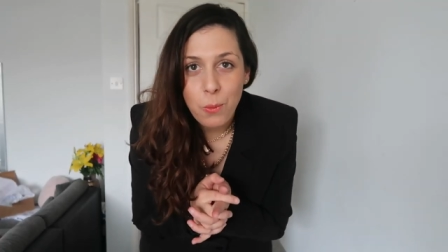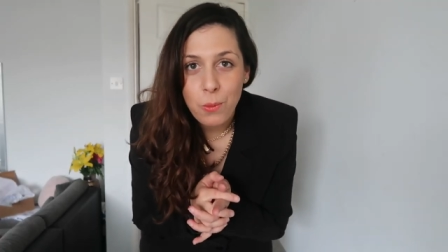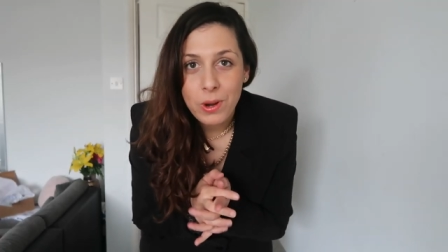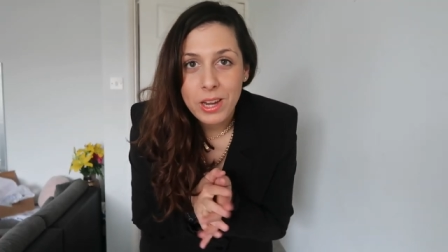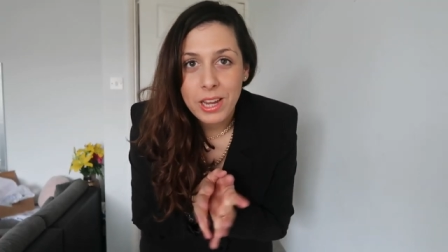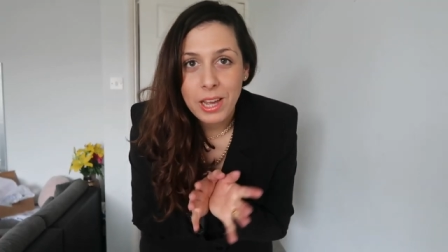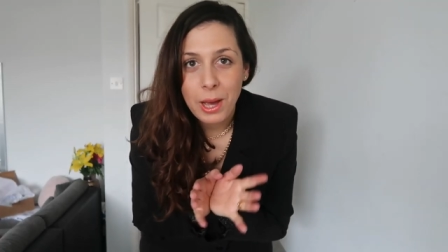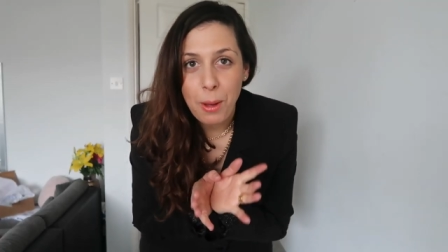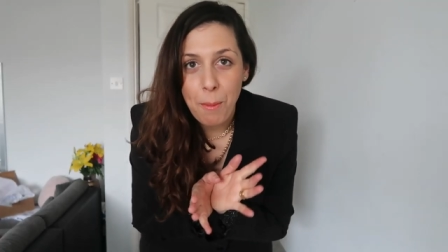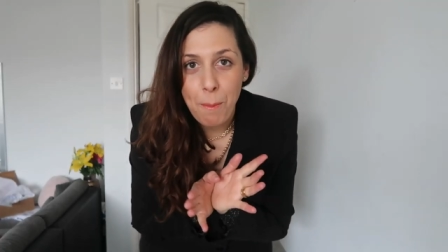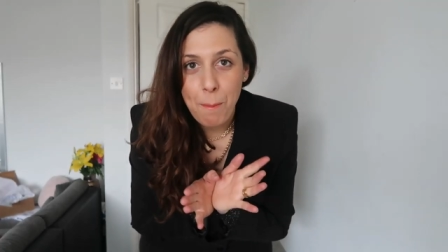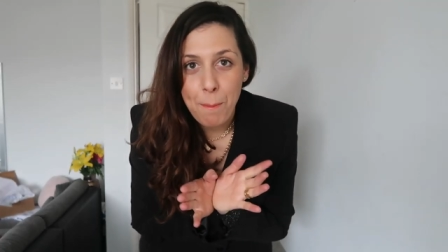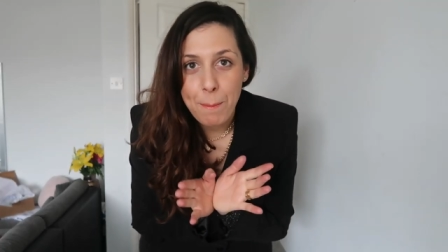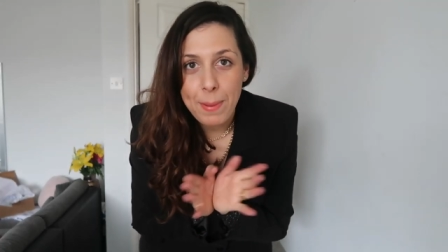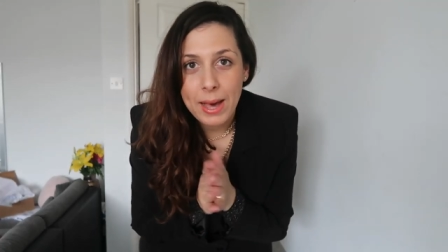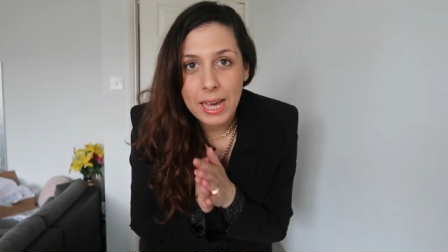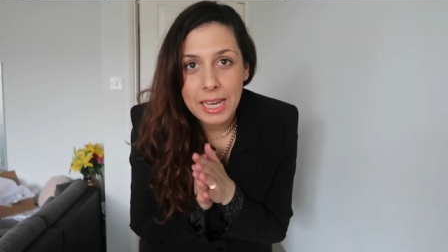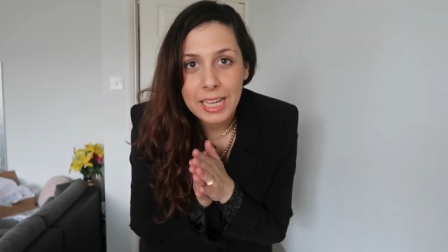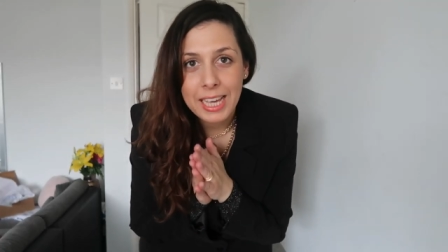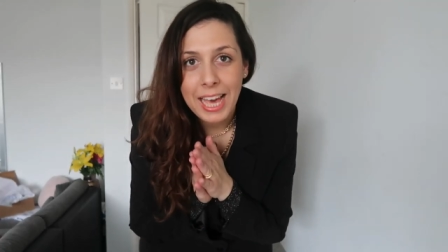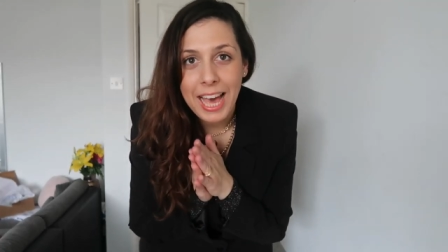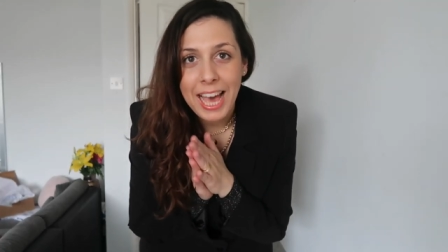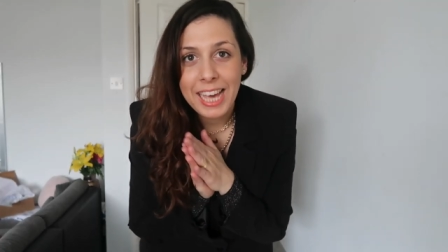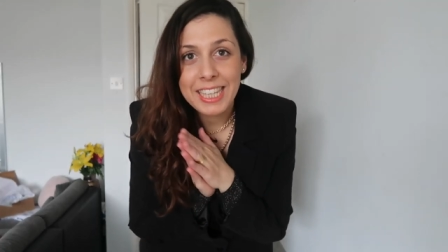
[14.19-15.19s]
We are
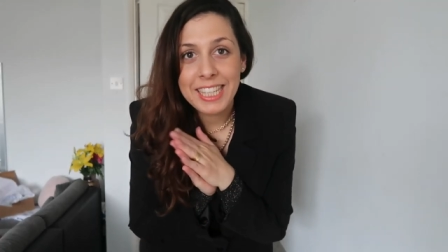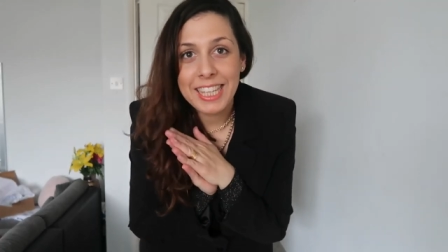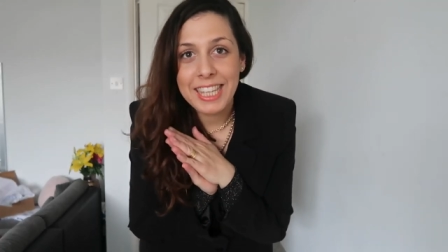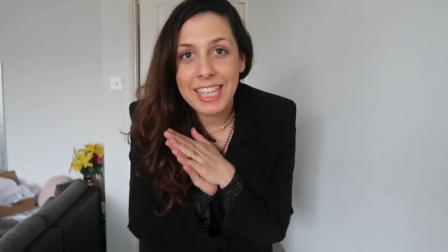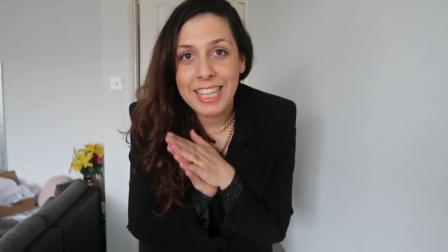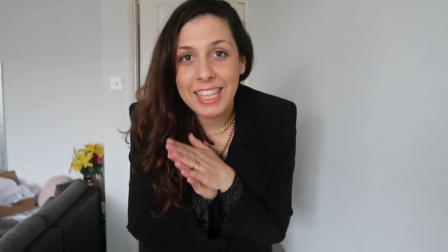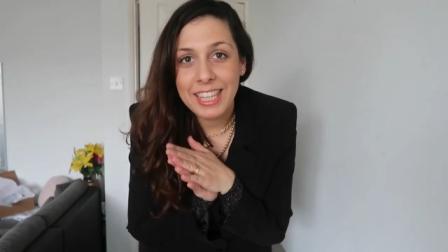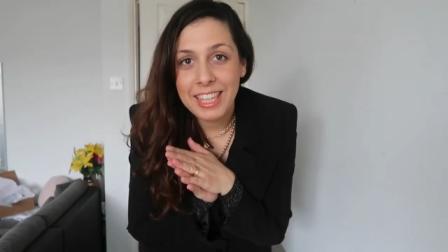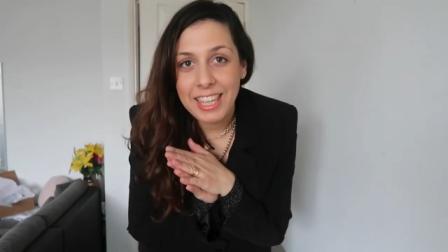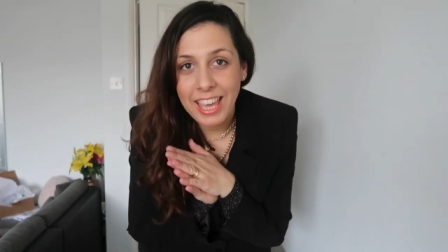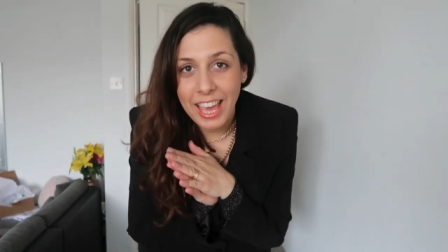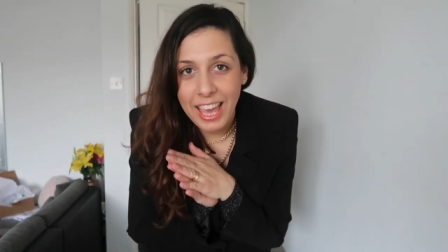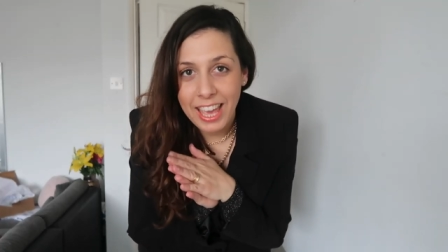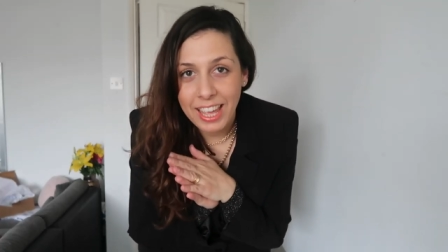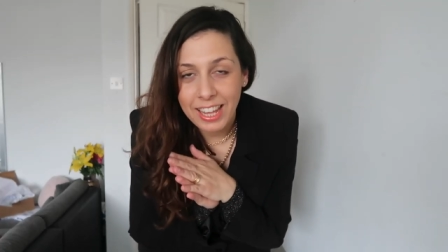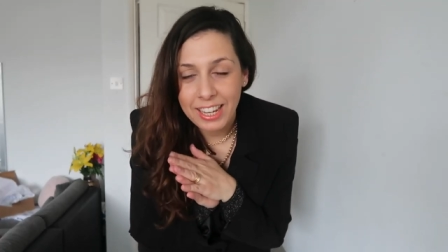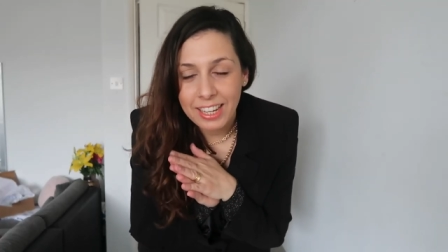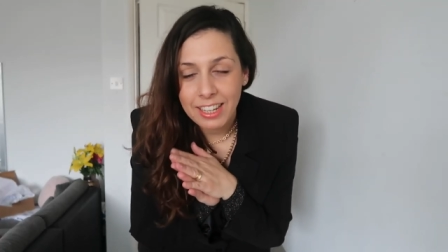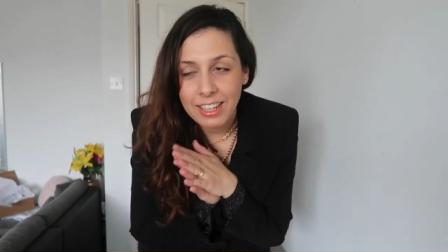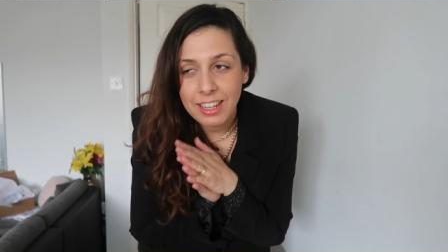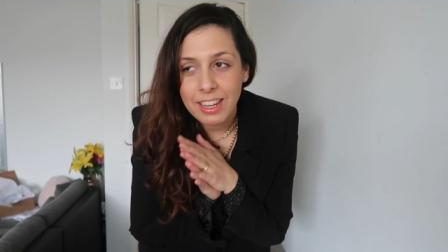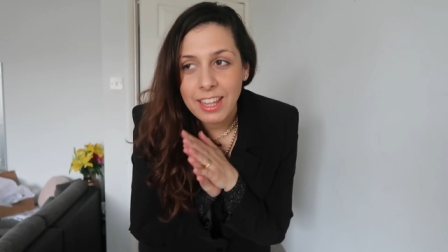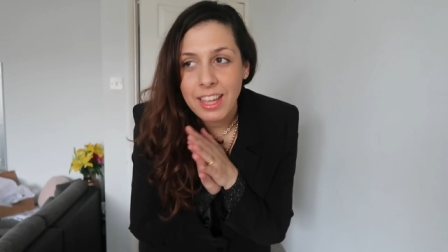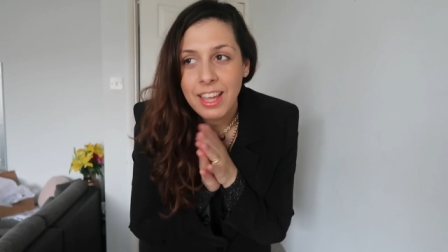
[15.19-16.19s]
back
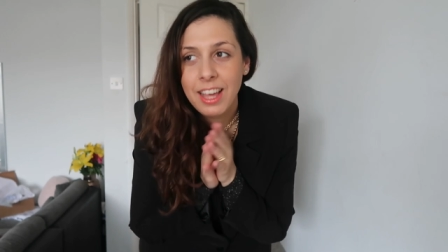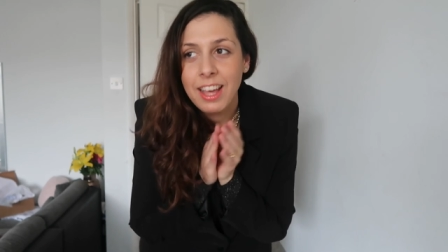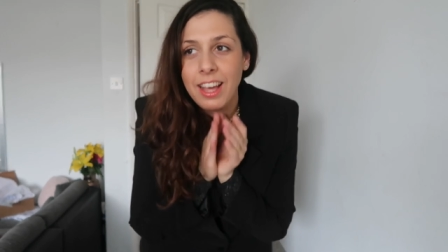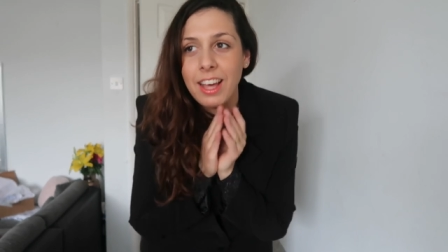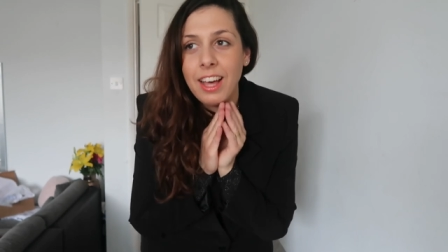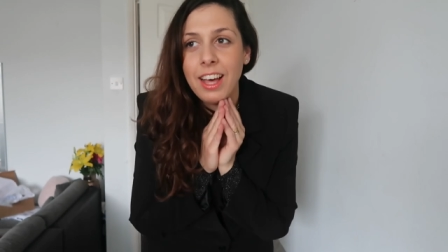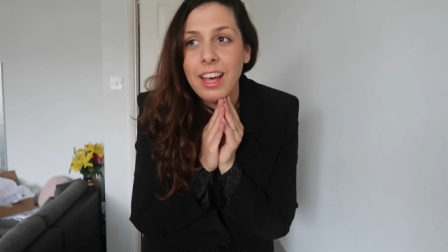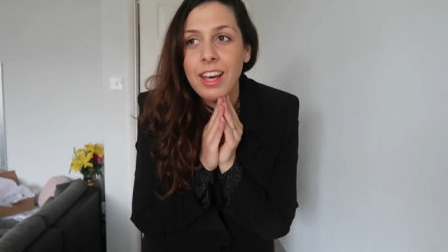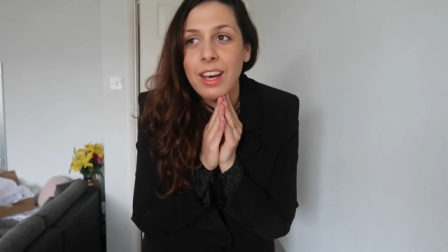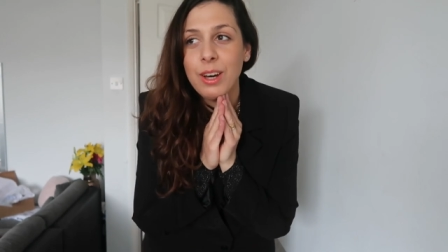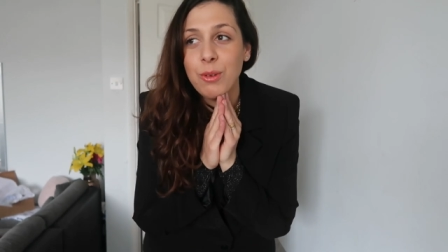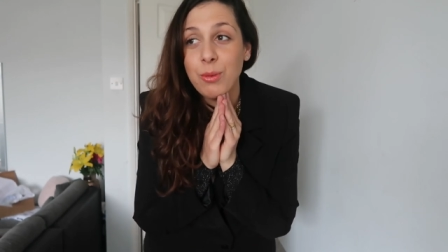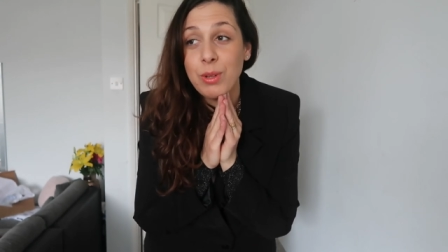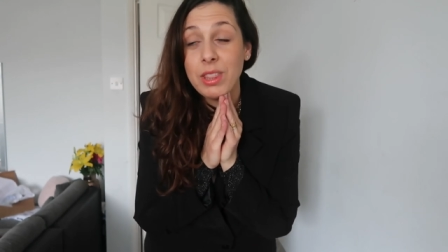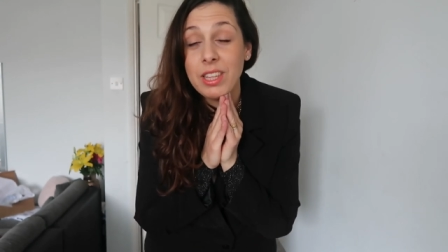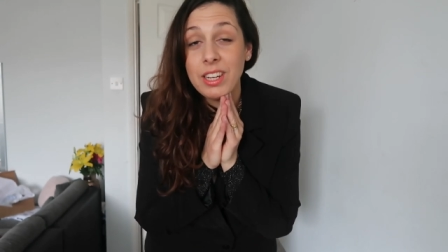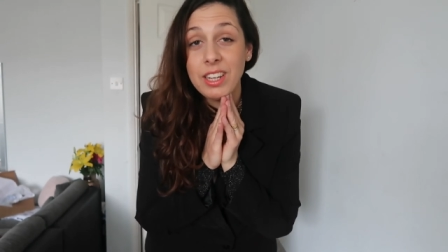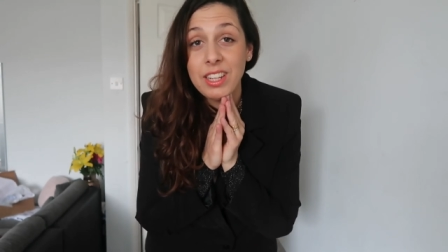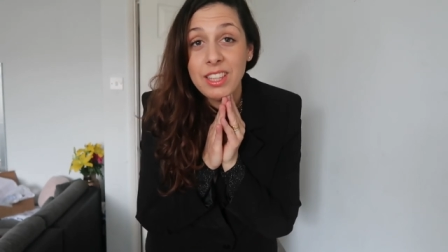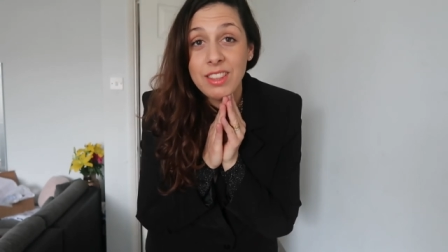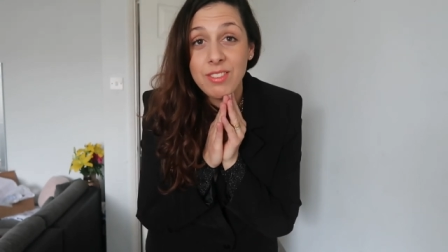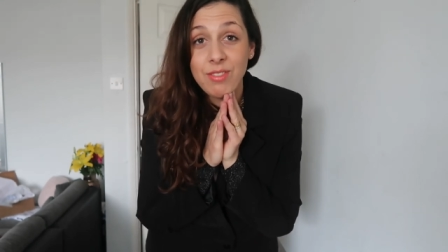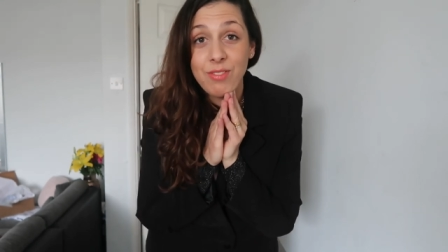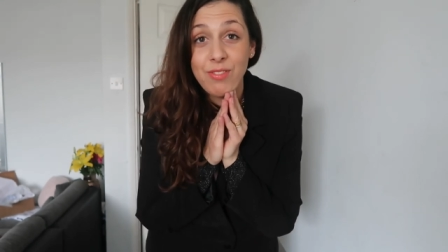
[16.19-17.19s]
again uh, with
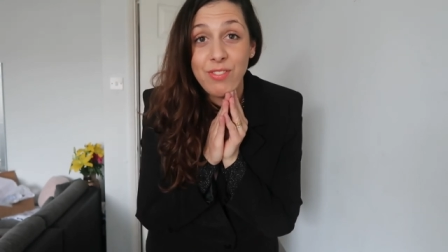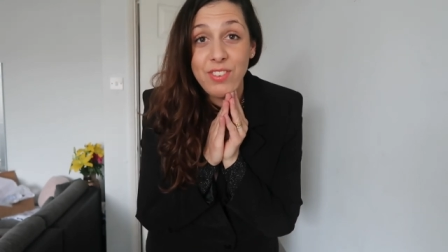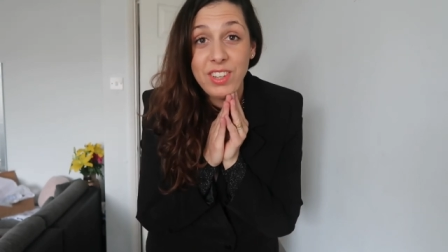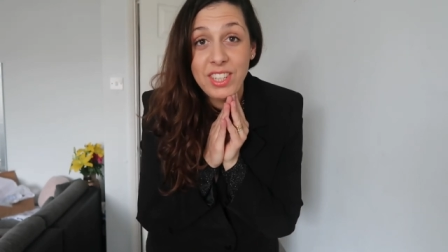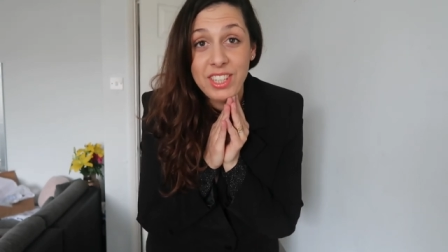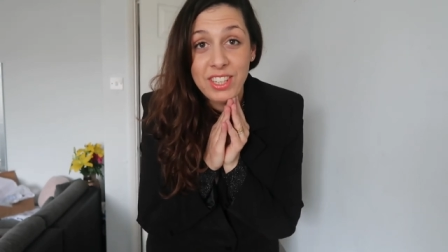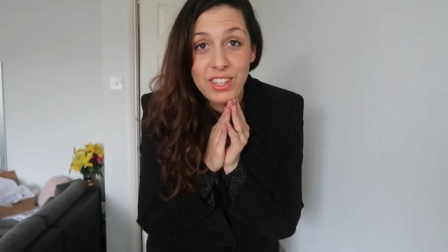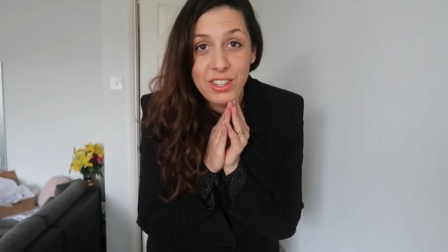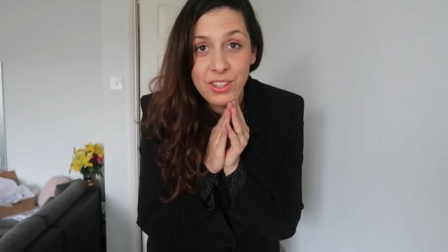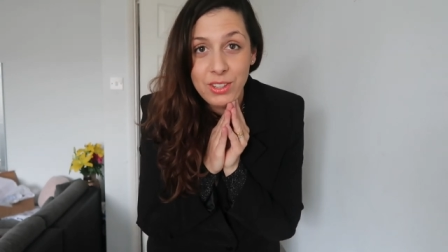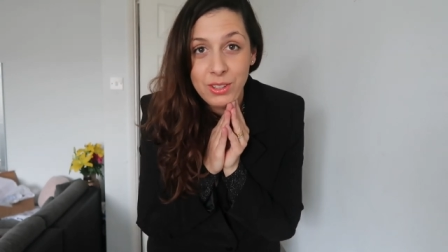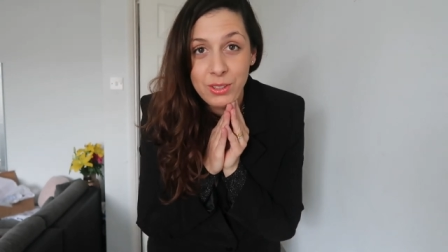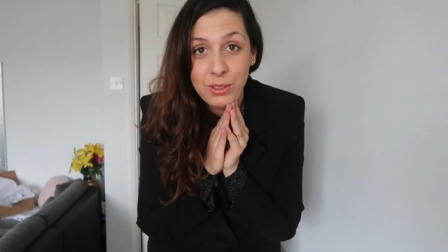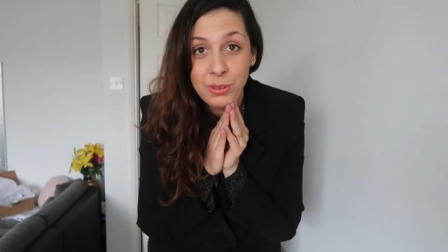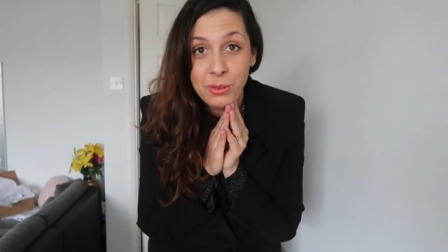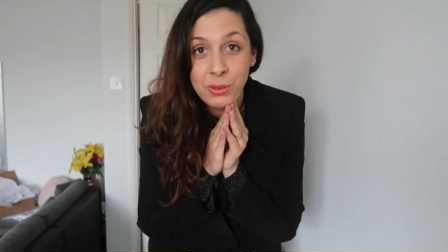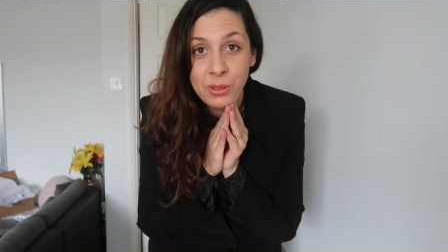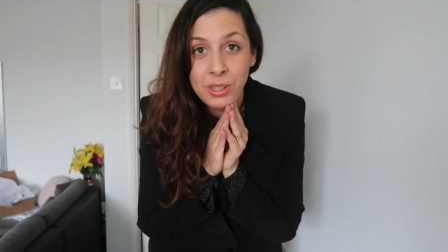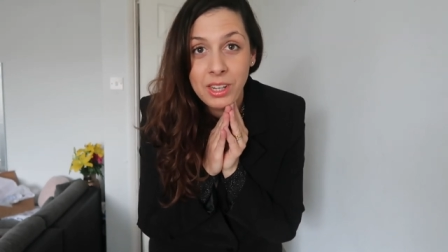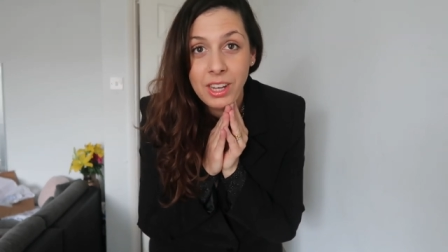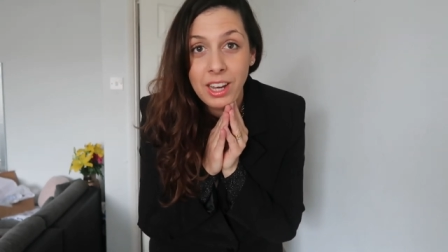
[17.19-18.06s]
another video.